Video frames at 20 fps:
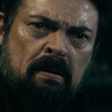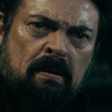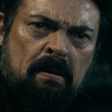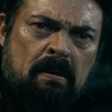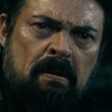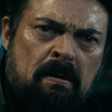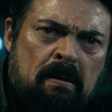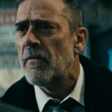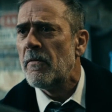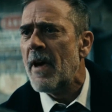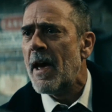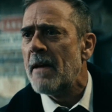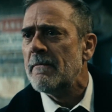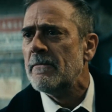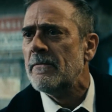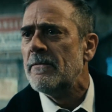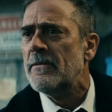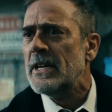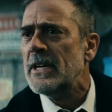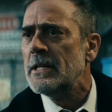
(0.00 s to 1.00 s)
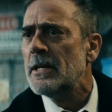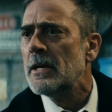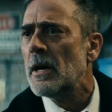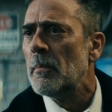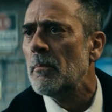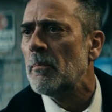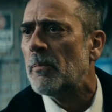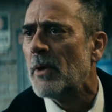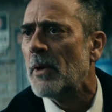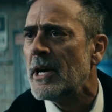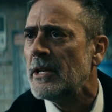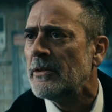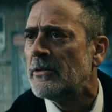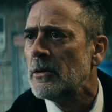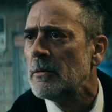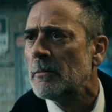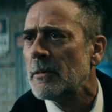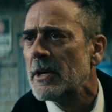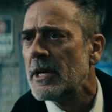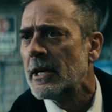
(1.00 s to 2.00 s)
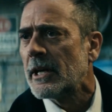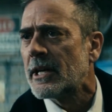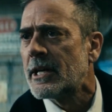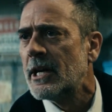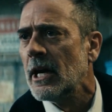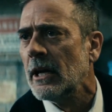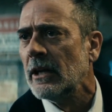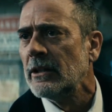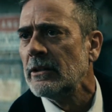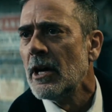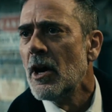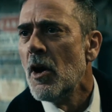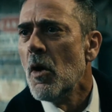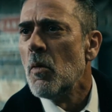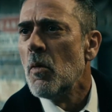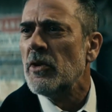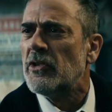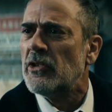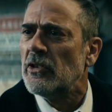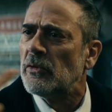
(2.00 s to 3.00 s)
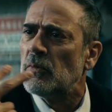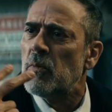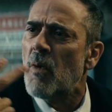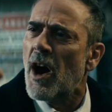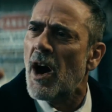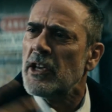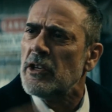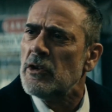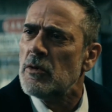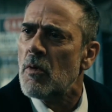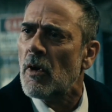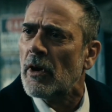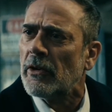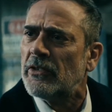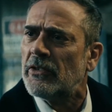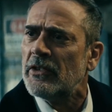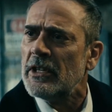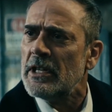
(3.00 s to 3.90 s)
As the season progressed, it was revealed that Kessler is just his violent